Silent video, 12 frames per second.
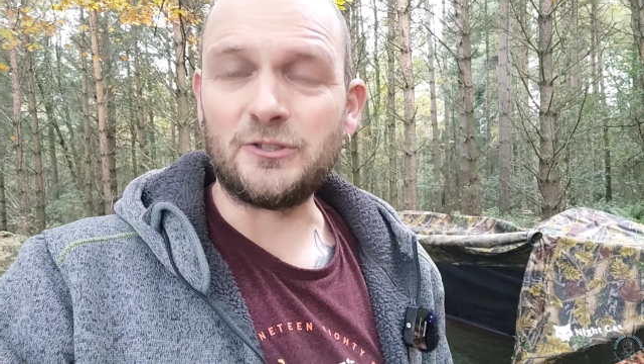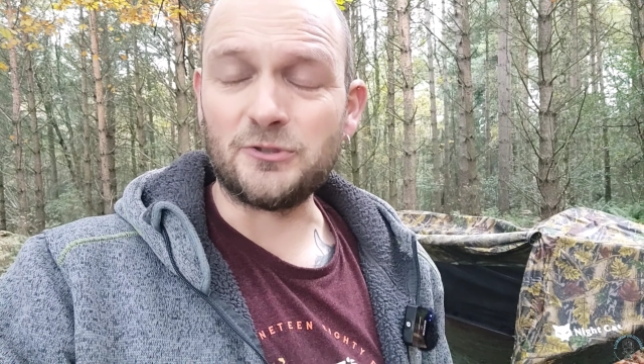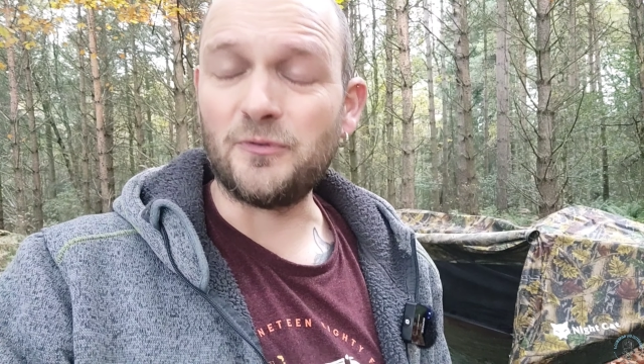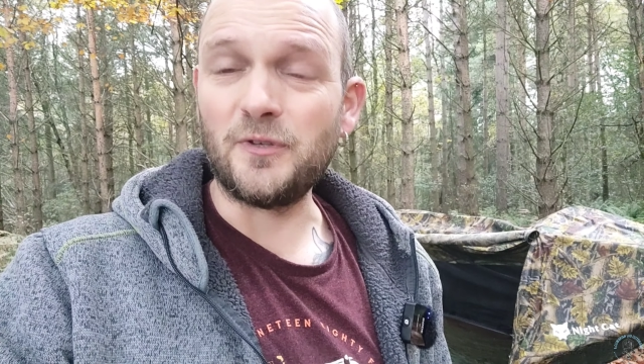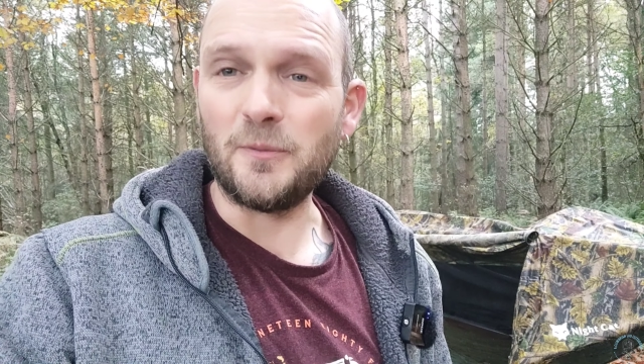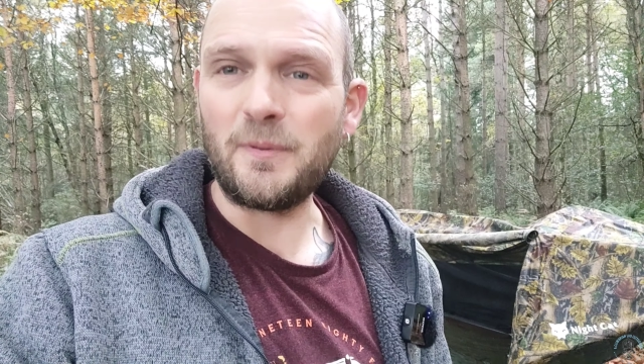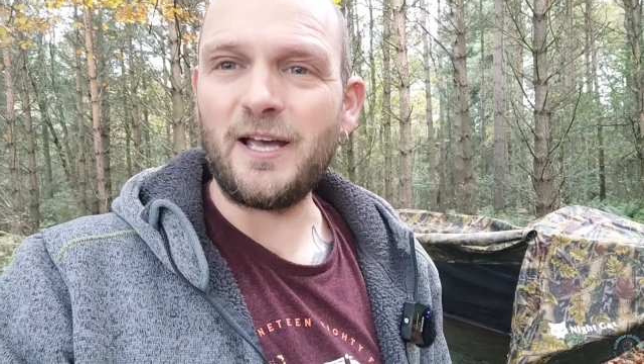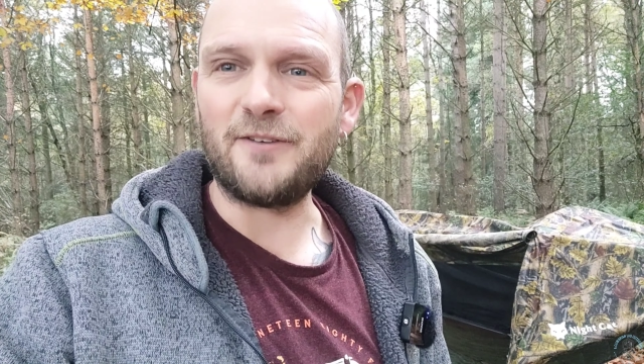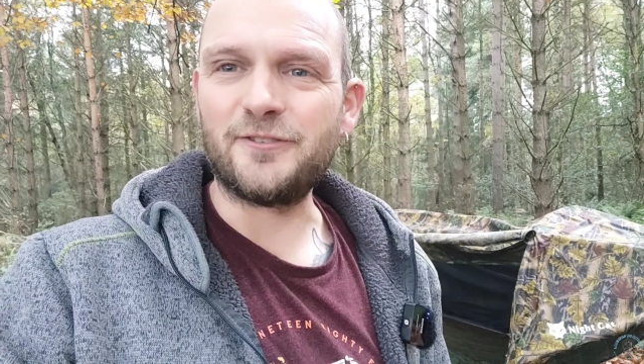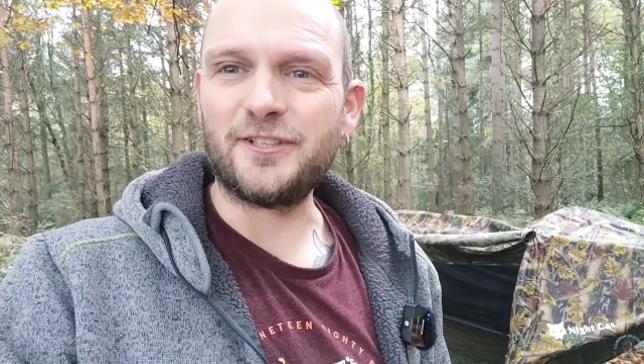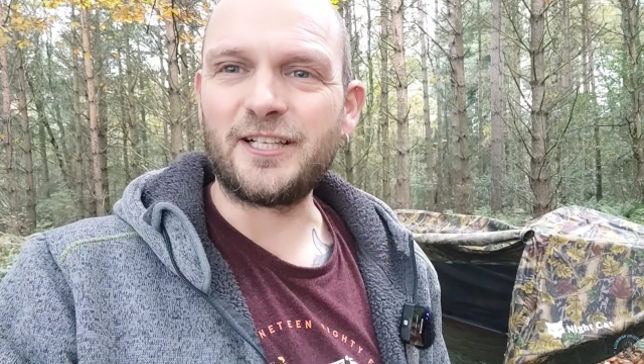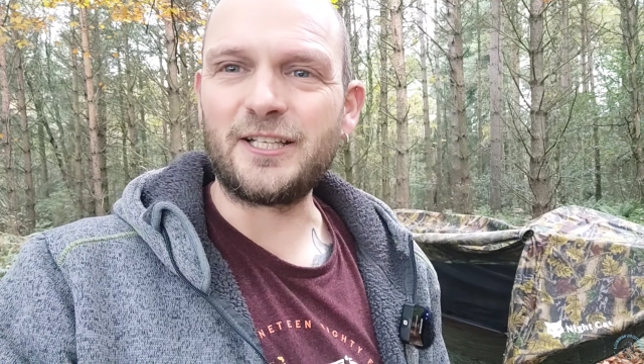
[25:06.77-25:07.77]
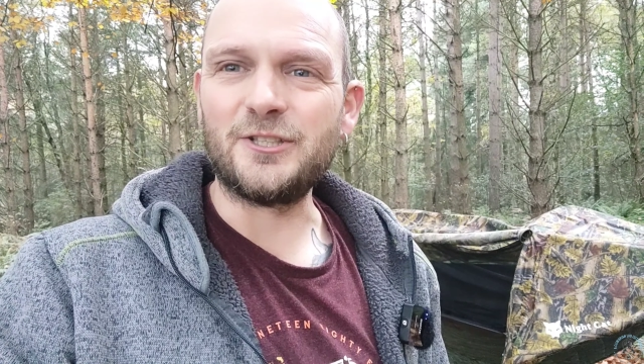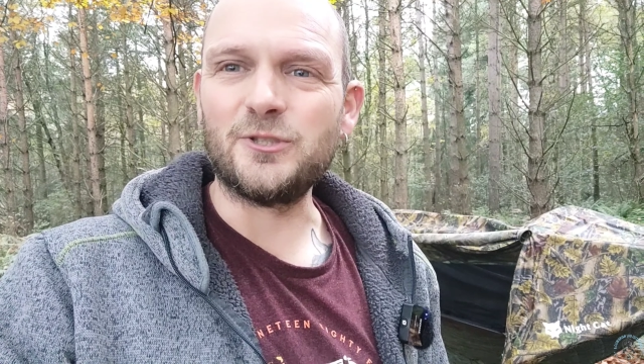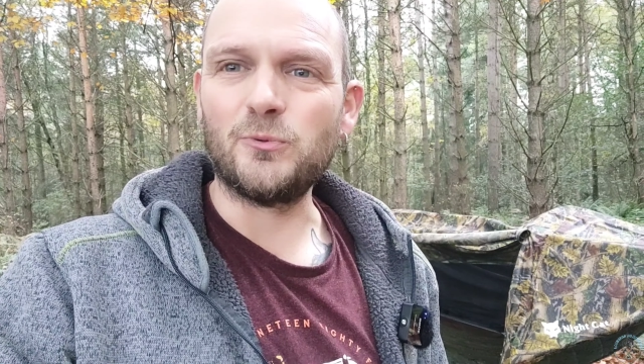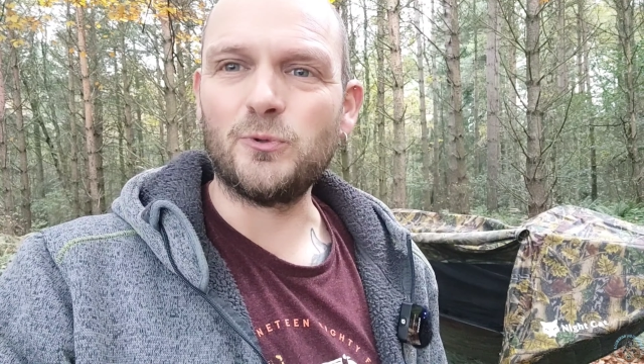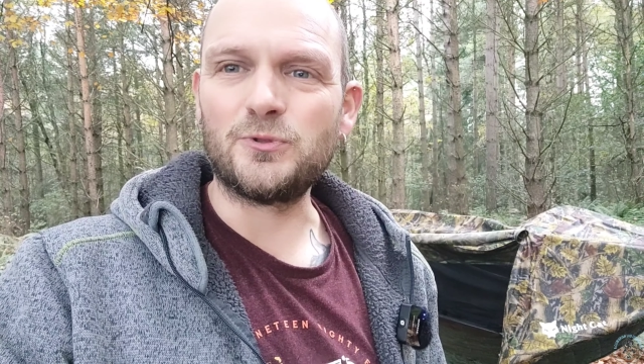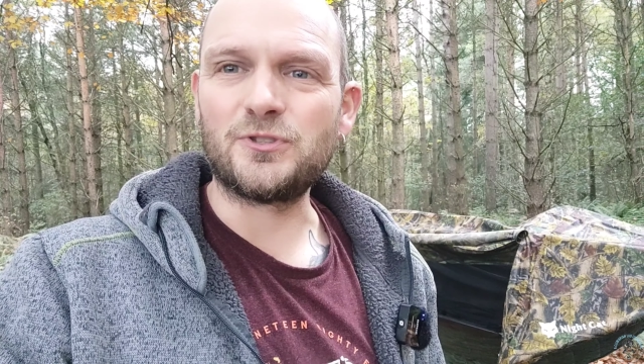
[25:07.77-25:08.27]
do feel better for a night in the
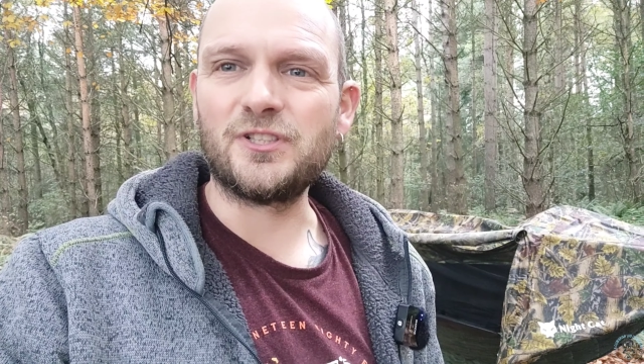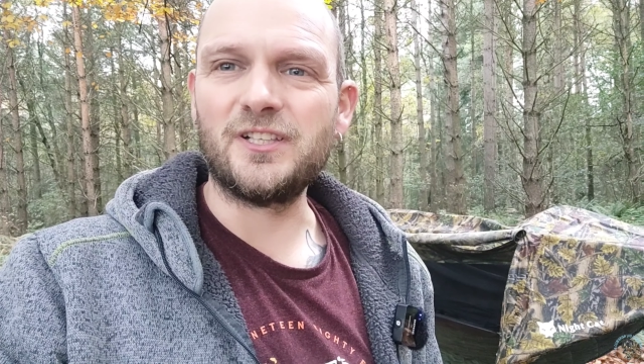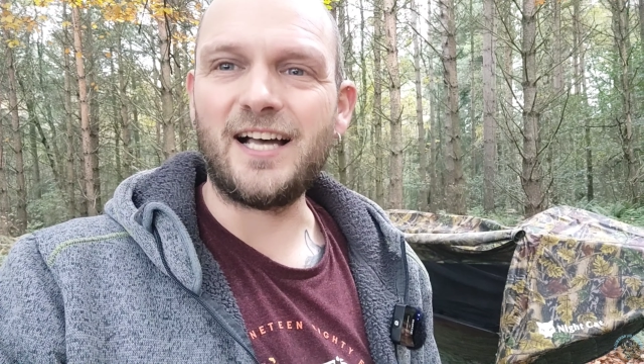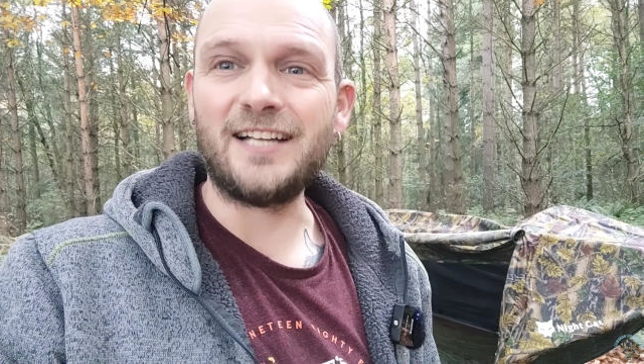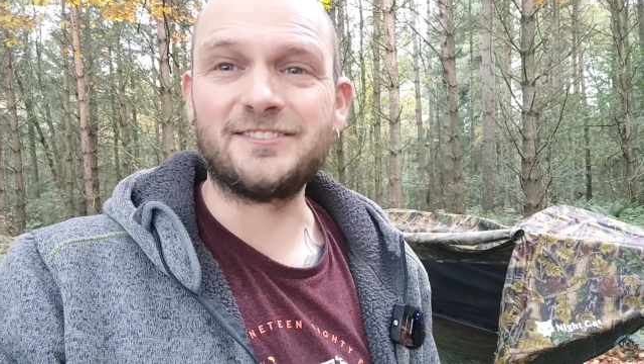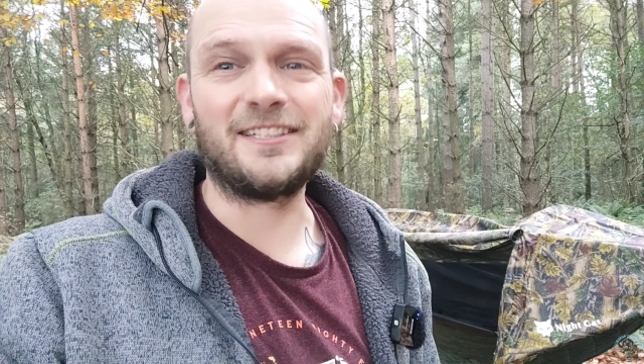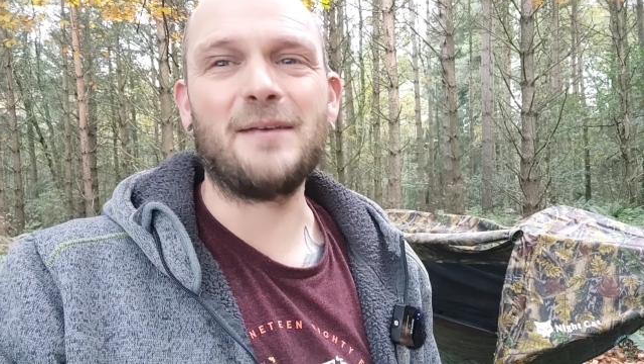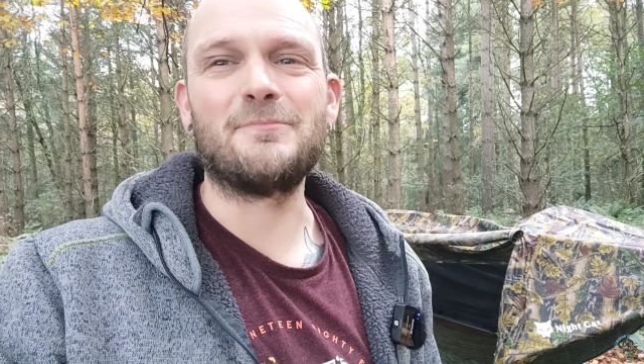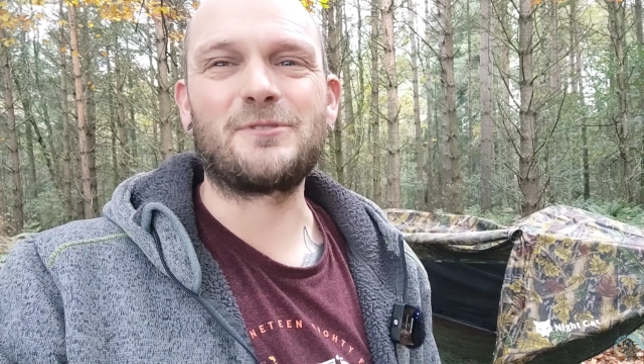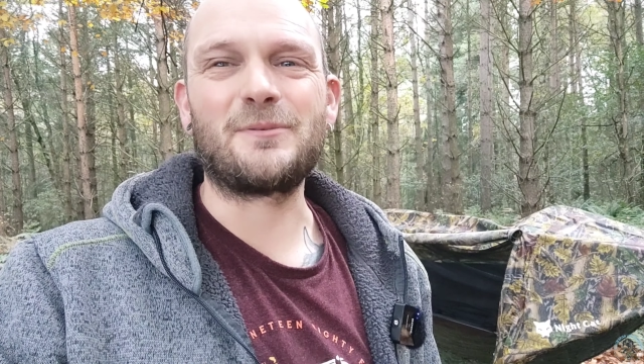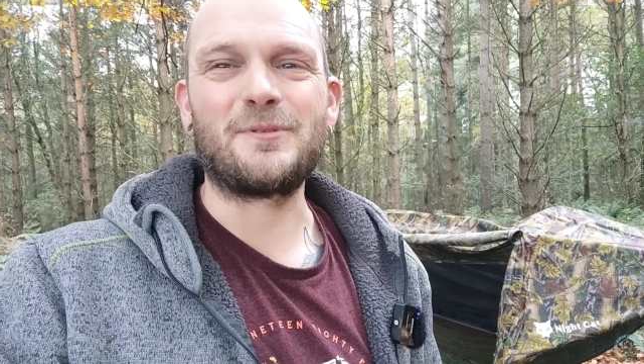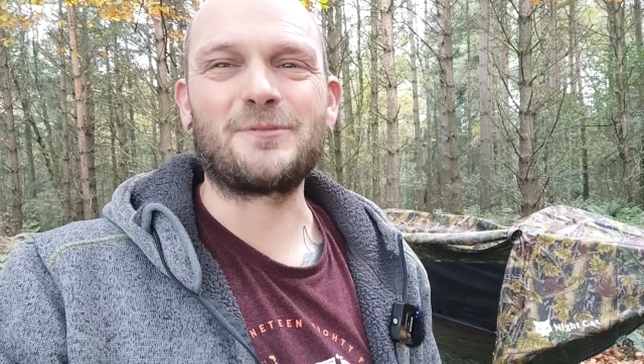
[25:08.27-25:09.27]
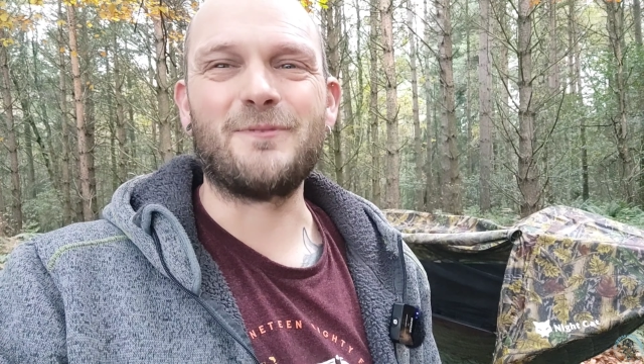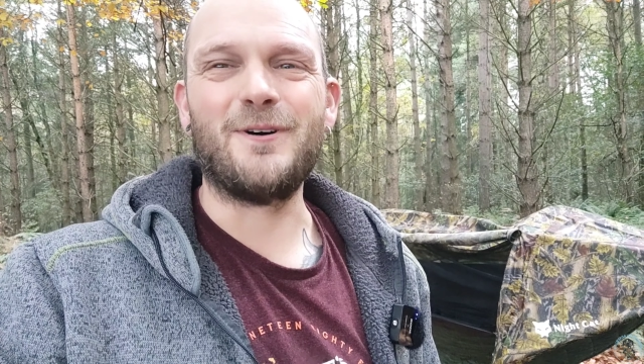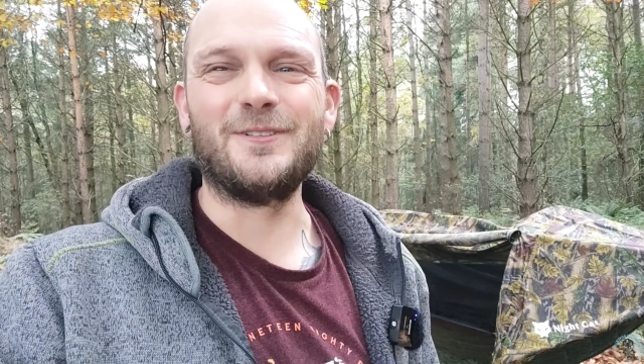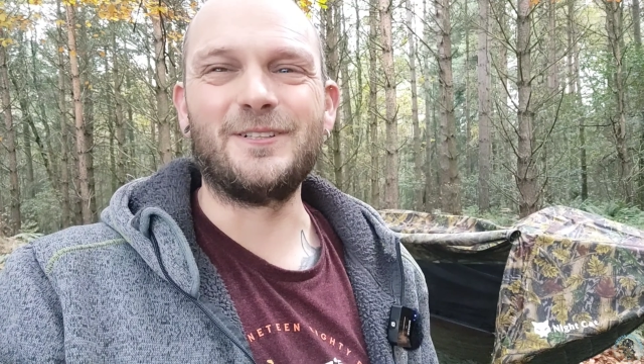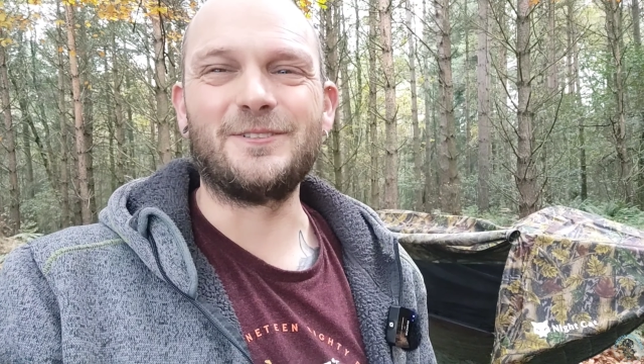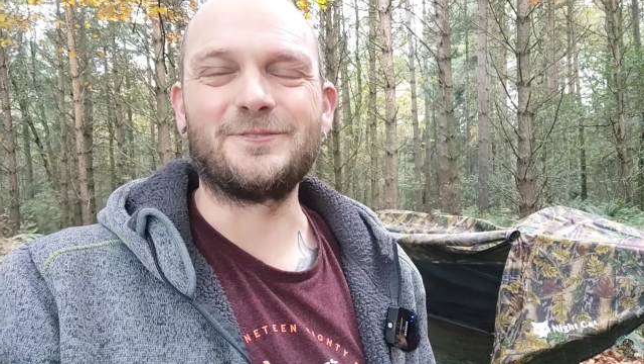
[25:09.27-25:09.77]
woods and a Lemsip this
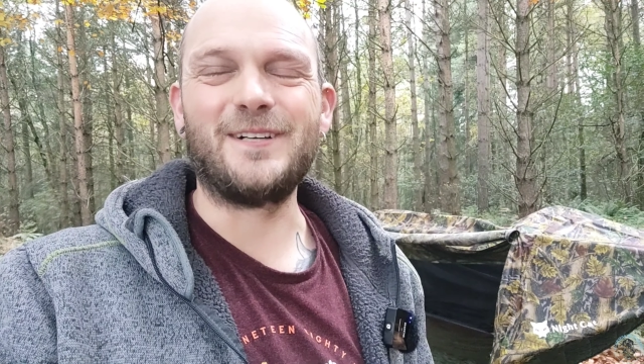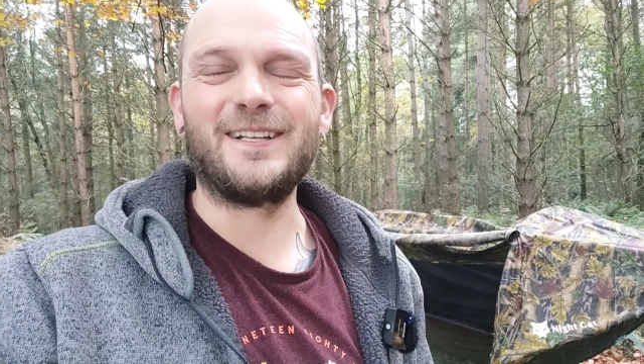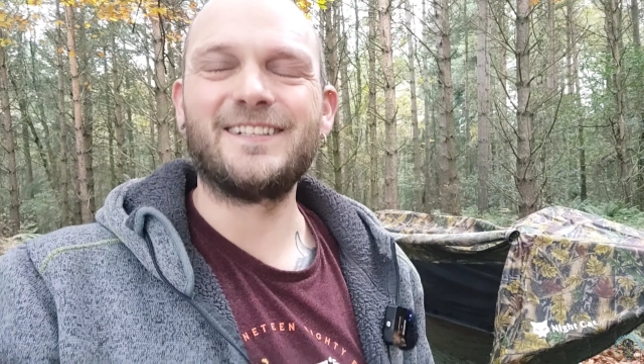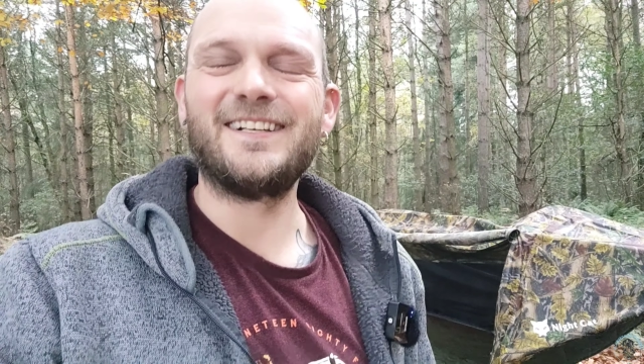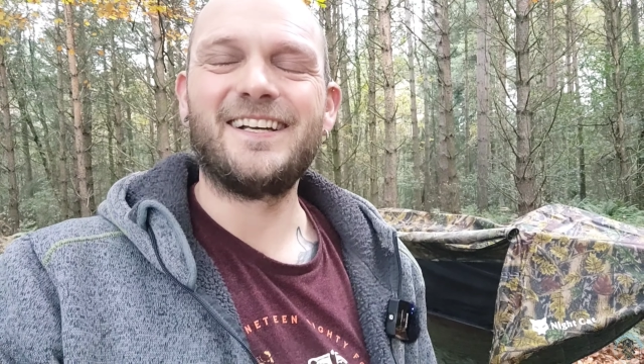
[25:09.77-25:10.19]
morning as well.